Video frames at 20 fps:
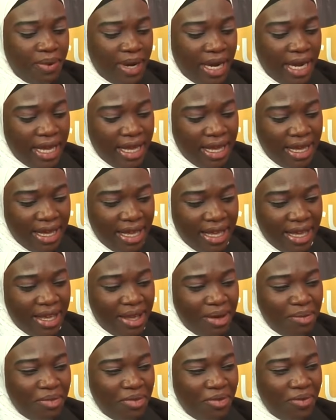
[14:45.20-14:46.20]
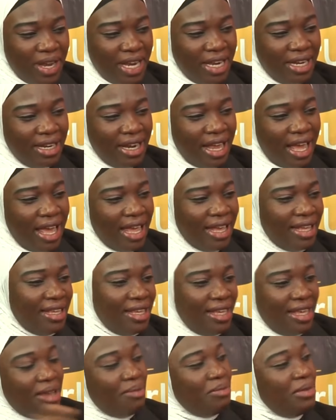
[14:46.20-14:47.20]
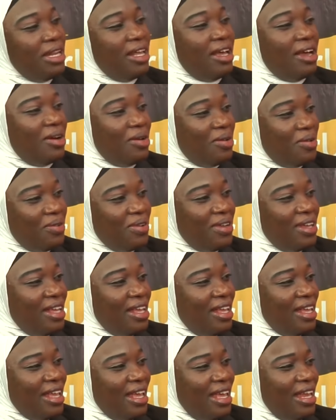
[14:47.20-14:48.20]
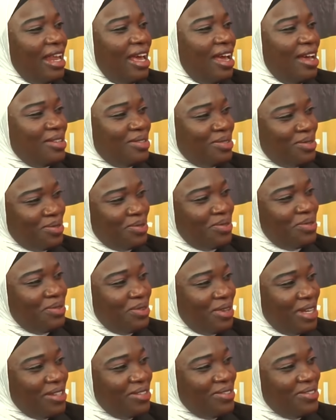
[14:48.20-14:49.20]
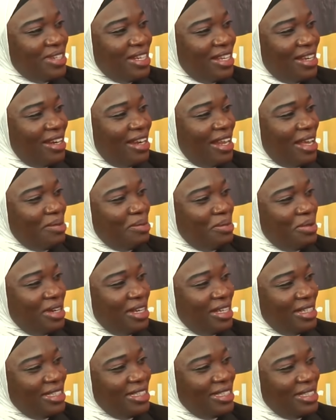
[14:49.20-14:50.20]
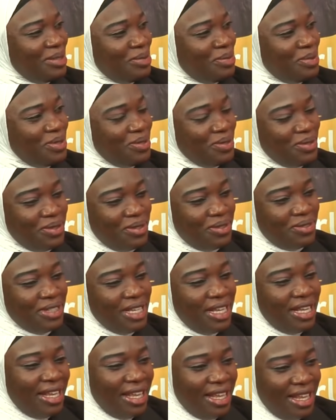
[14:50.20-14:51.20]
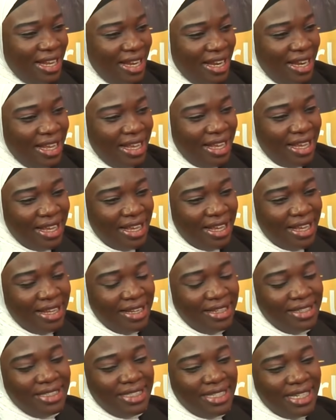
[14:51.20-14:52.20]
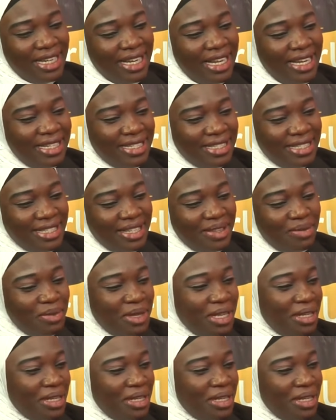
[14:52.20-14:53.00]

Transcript: break came when I came down and I had to go and do the librarianship. So the journalism